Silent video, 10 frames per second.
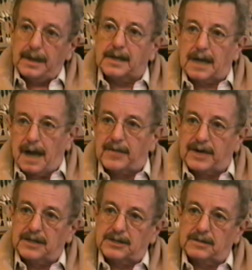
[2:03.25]
In
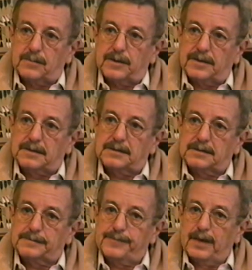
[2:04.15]
combination with
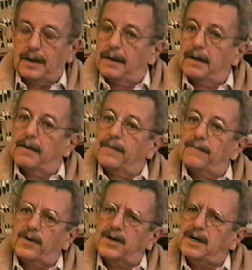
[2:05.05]
its,
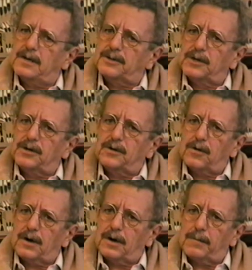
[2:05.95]
for years the New
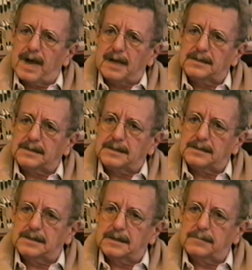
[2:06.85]
Yorker
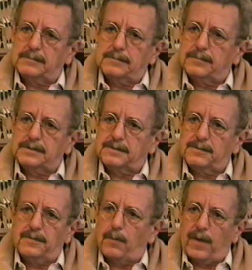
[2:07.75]
magazine said it was,
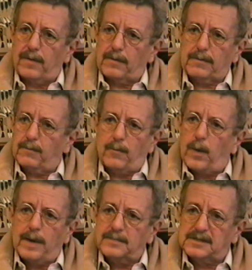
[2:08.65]
whether
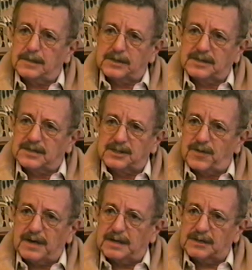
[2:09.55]
whimsy was as
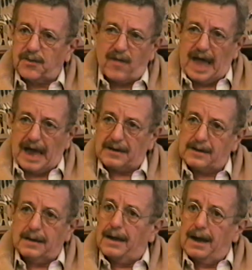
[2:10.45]
thick as that,
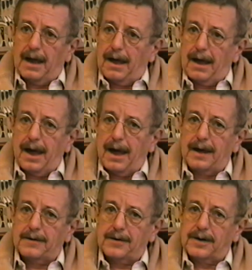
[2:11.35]

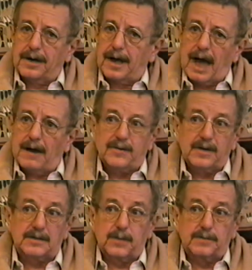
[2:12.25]
and I don't
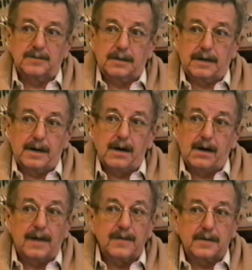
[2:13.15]
think it's whimsical at
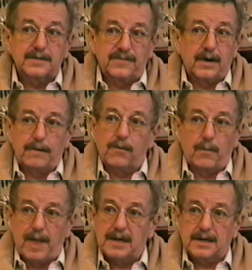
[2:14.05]
all. I think it's very
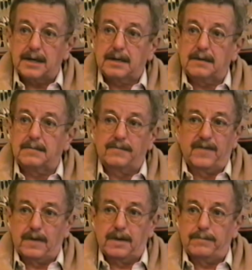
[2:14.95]
romantic and
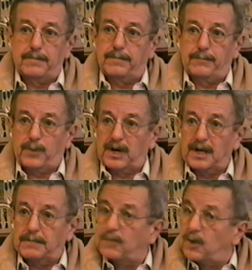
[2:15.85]
very
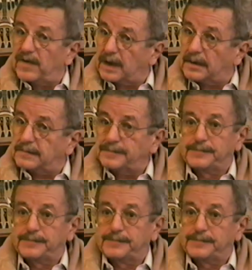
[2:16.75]
pretty and moving,